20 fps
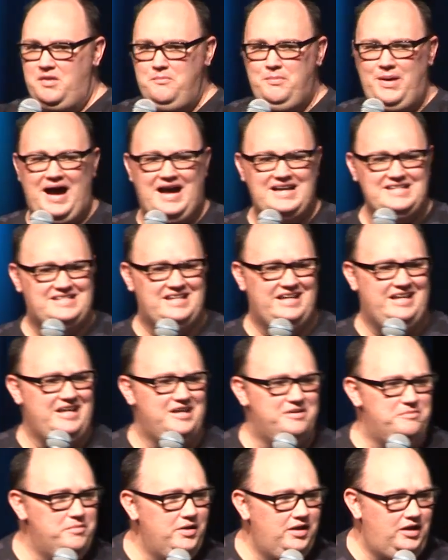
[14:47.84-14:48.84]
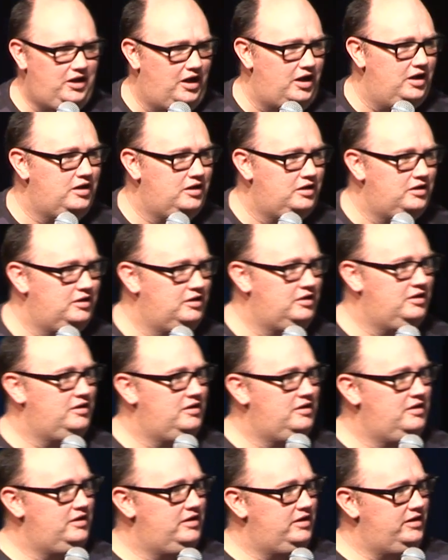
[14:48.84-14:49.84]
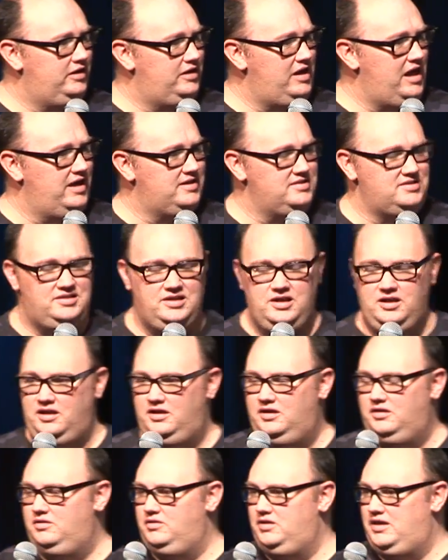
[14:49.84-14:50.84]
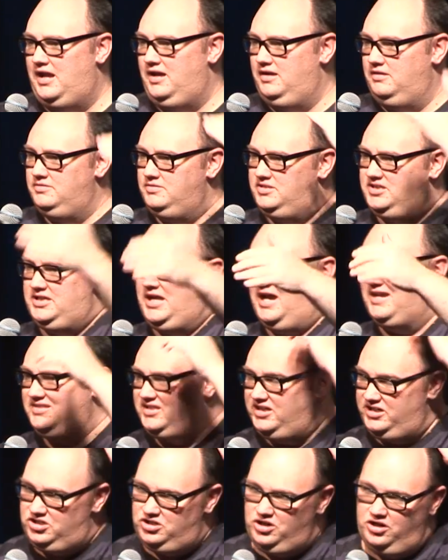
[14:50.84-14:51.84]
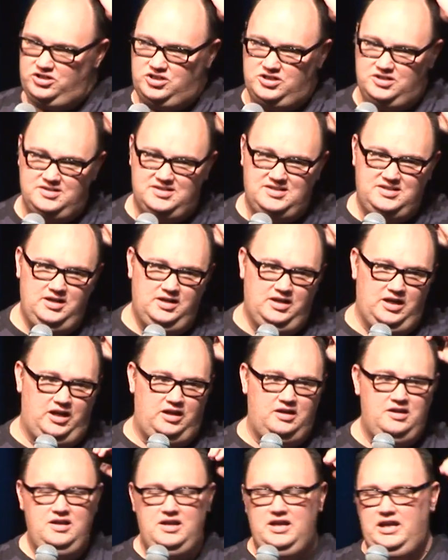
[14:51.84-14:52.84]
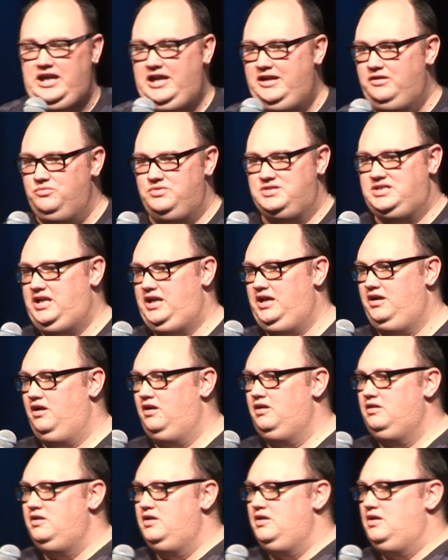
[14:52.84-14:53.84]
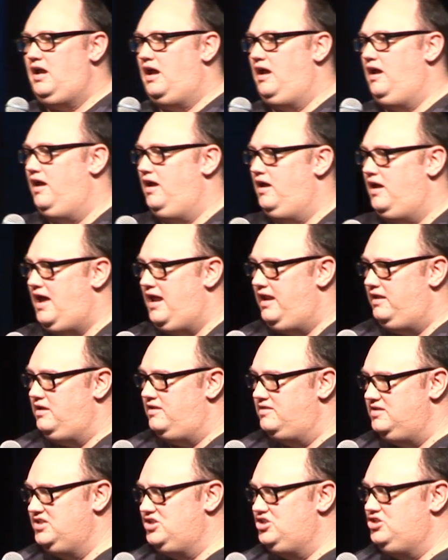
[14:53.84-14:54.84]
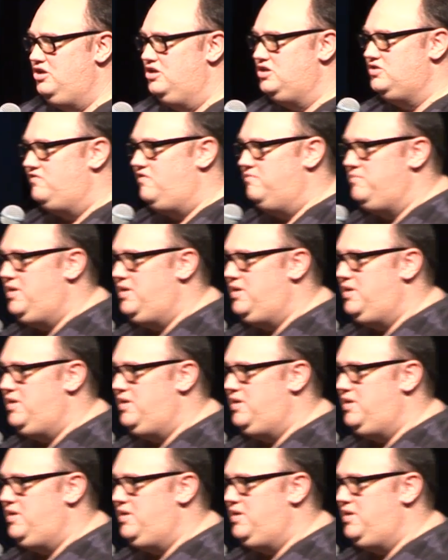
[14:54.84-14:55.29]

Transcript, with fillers: Pastor Ian Miller in our, uh, in our CRC church in Sydney. Ian was here uh, at, at, this church for